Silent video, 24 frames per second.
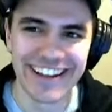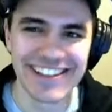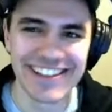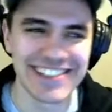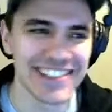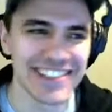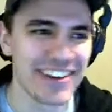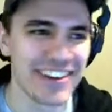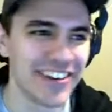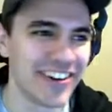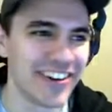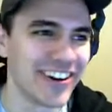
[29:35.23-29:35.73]

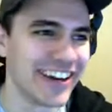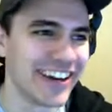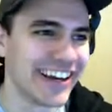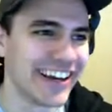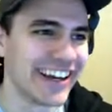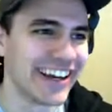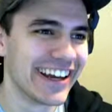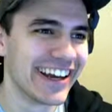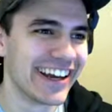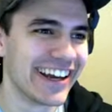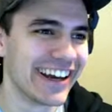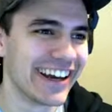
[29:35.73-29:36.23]
So
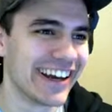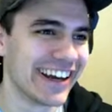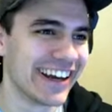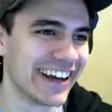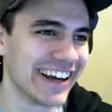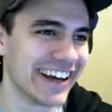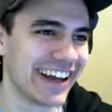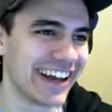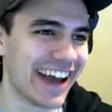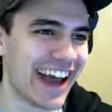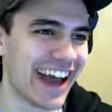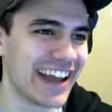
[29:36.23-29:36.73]

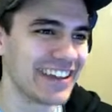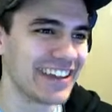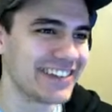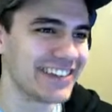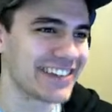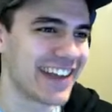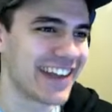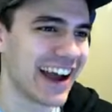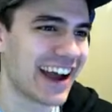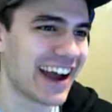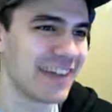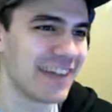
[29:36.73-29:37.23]

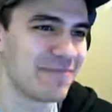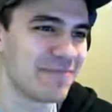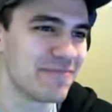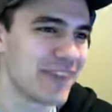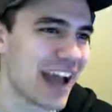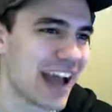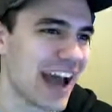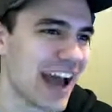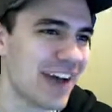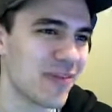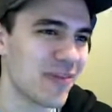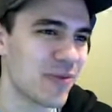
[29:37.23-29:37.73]
I'm
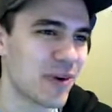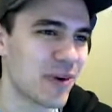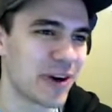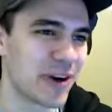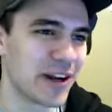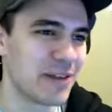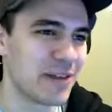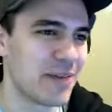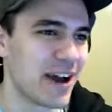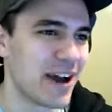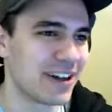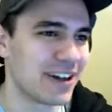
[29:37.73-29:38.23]
not
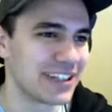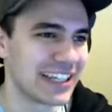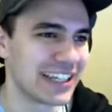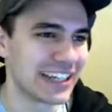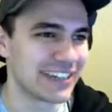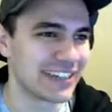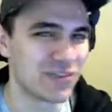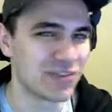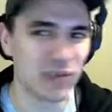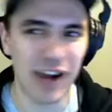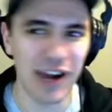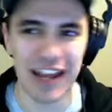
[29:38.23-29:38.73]
worried about
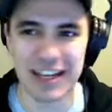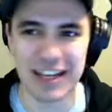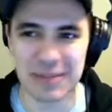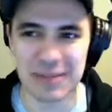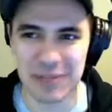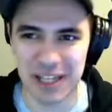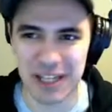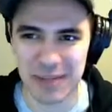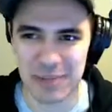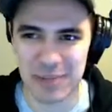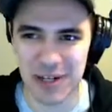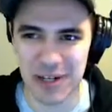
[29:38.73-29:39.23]
like
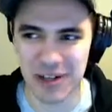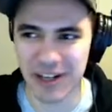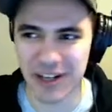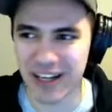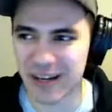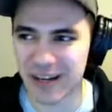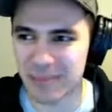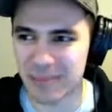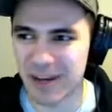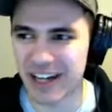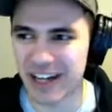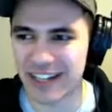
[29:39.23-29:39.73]
randomly appearing
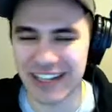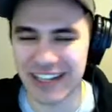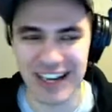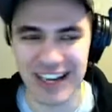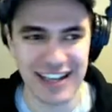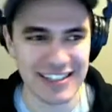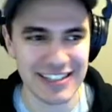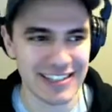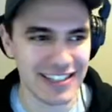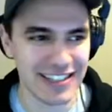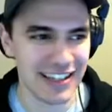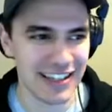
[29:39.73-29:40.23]
on a
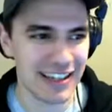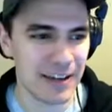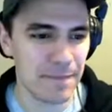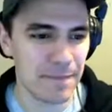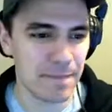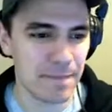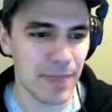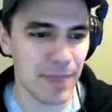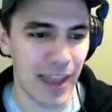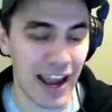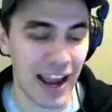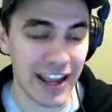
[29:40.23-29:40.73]
podcast.
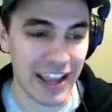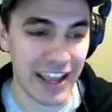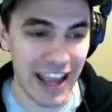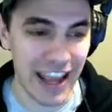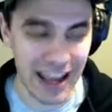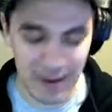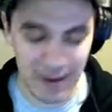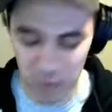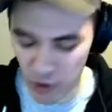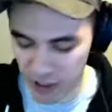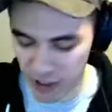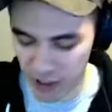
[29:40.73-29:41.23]
I
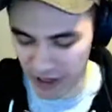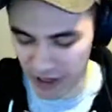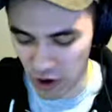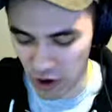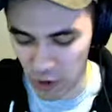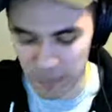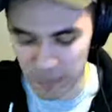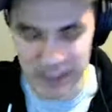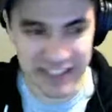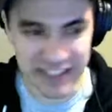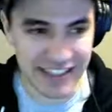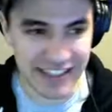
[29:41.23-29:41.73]
am worried
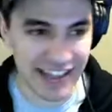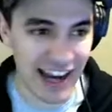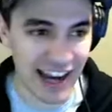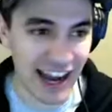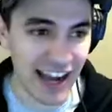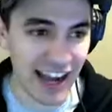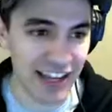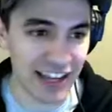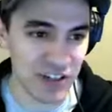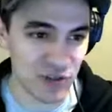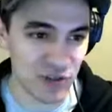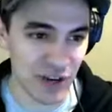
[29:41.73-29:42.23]
I'll be
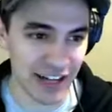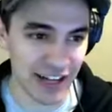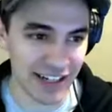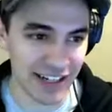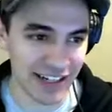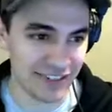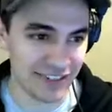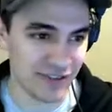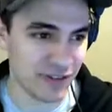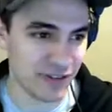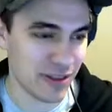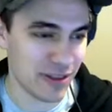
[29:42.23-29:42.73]

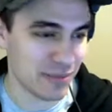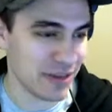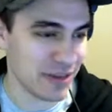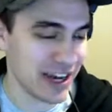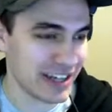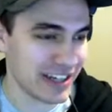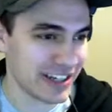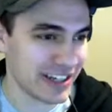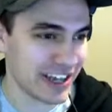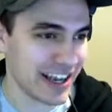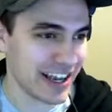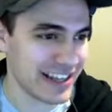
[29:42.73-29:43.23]
dehydrated for the
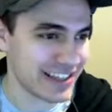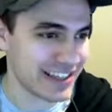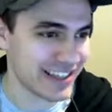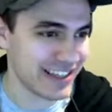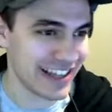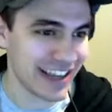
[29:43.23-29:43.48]
podcast.